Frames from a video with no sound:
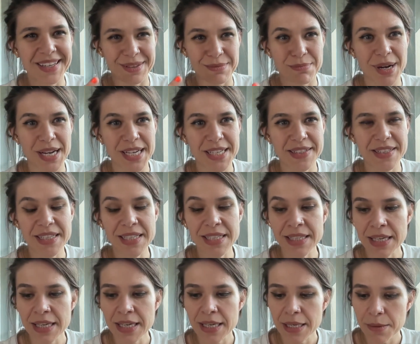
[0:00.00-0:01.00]
mindset,
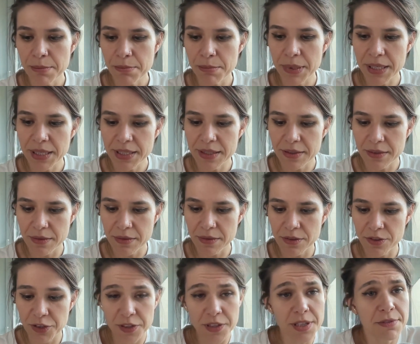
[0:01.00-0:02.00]
but
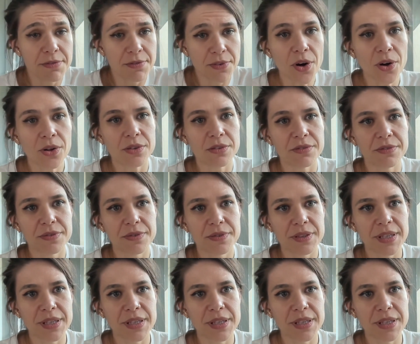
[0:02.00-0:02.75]
just evolve